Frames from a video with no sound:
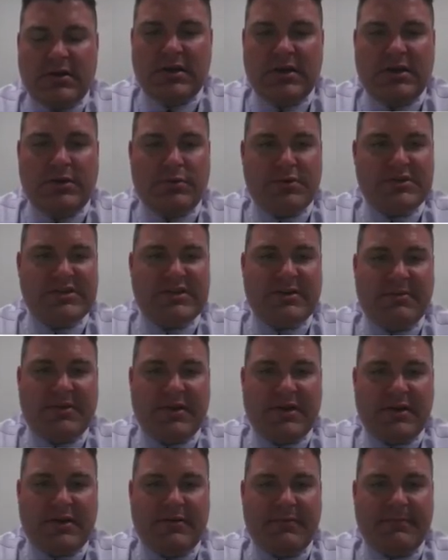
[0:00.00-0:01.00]
equals
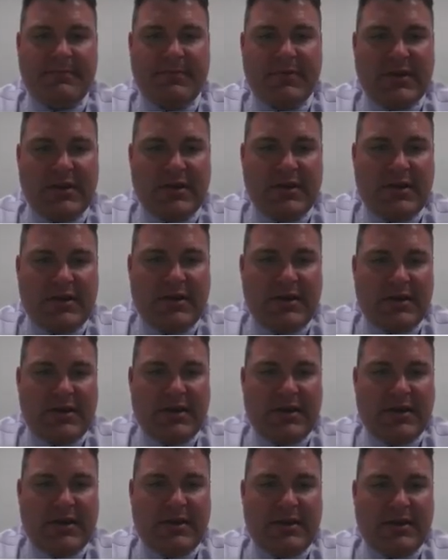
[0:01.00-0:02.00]
something,
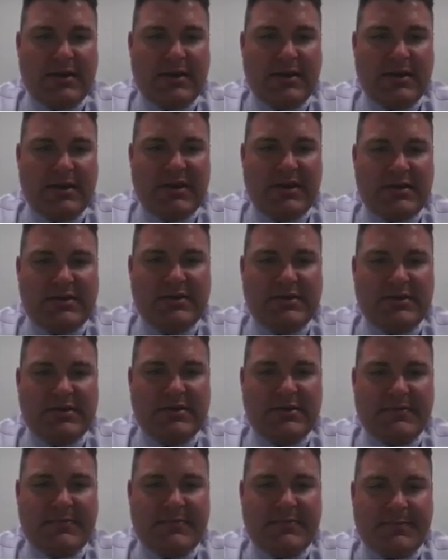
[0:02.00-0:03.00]
and the
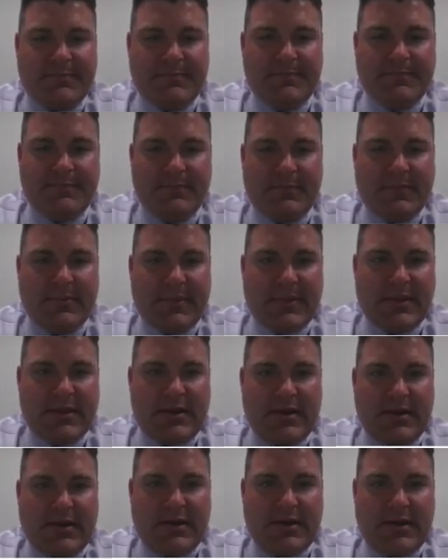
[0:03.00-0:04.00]
limit
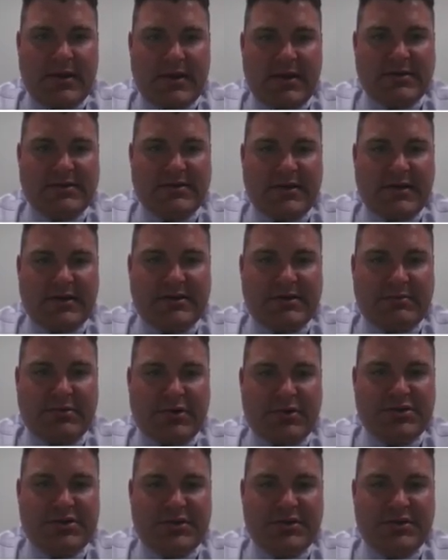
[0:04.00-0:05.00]
as x
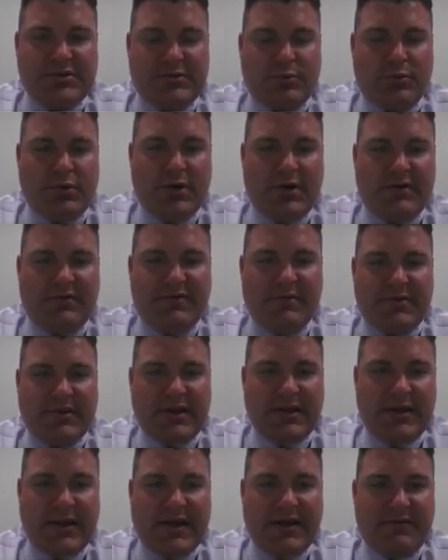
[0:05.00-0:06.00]
approaches 1 from
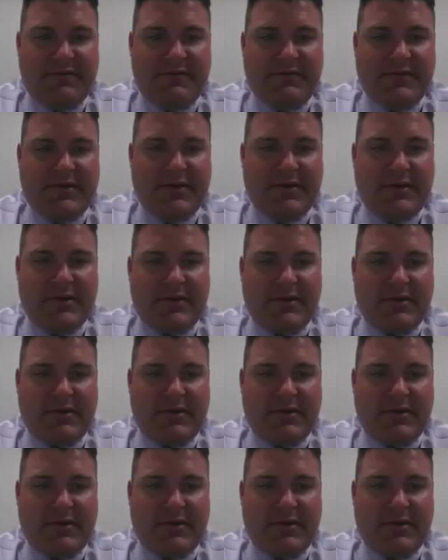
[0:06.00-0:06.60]
the left.